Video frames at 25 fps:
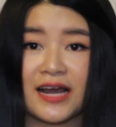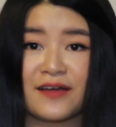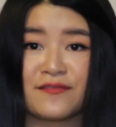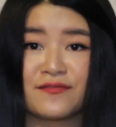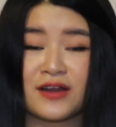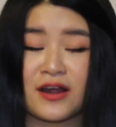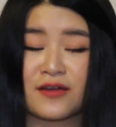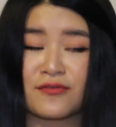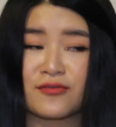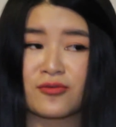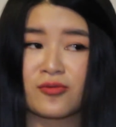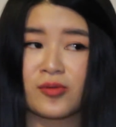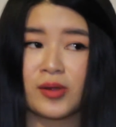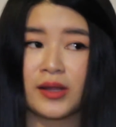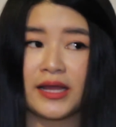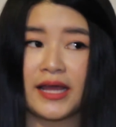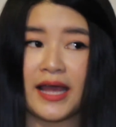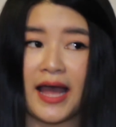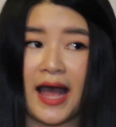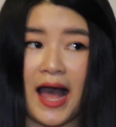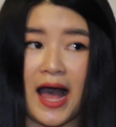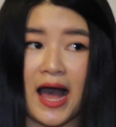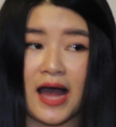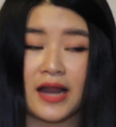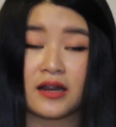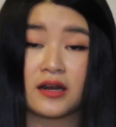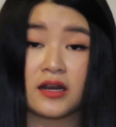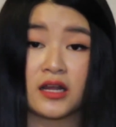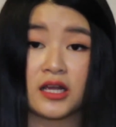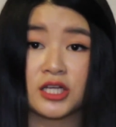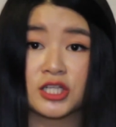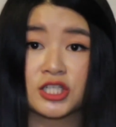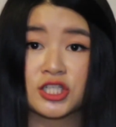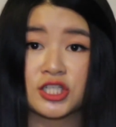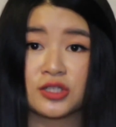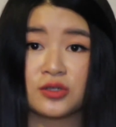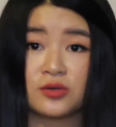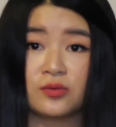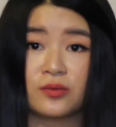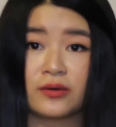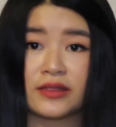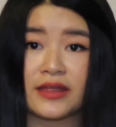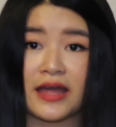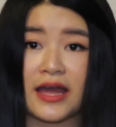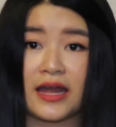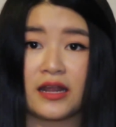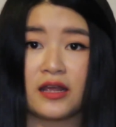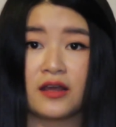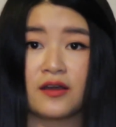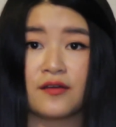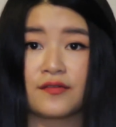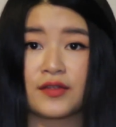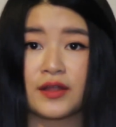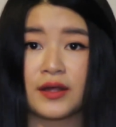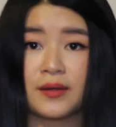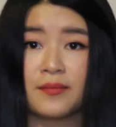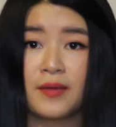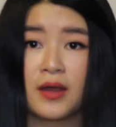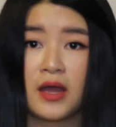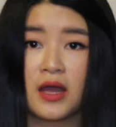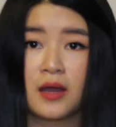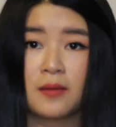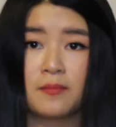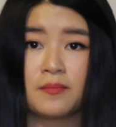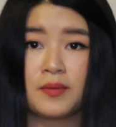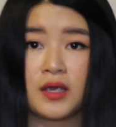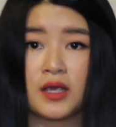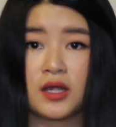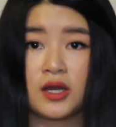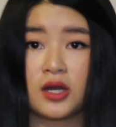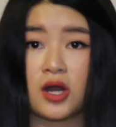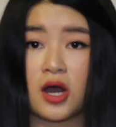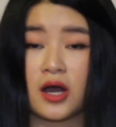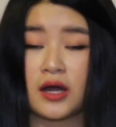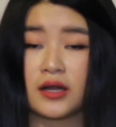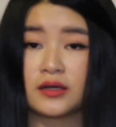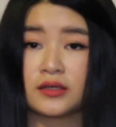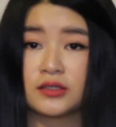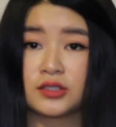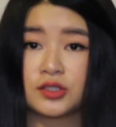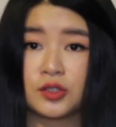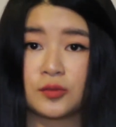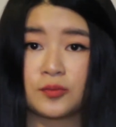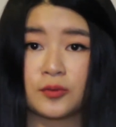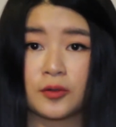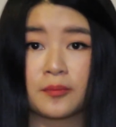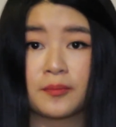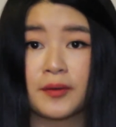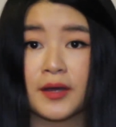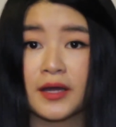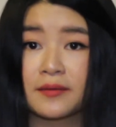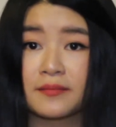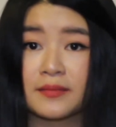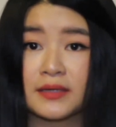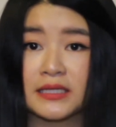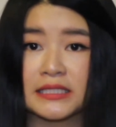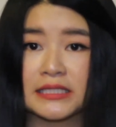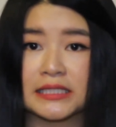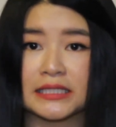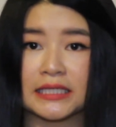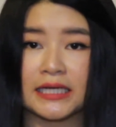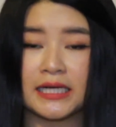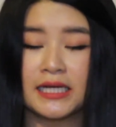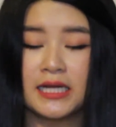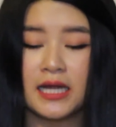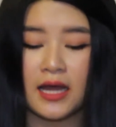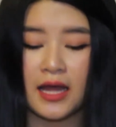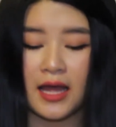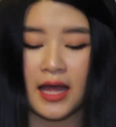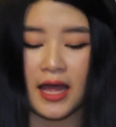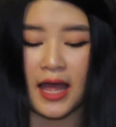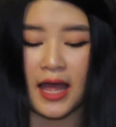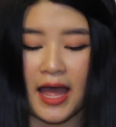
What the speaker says: I've never really had an issue with any of them being not super pigmented.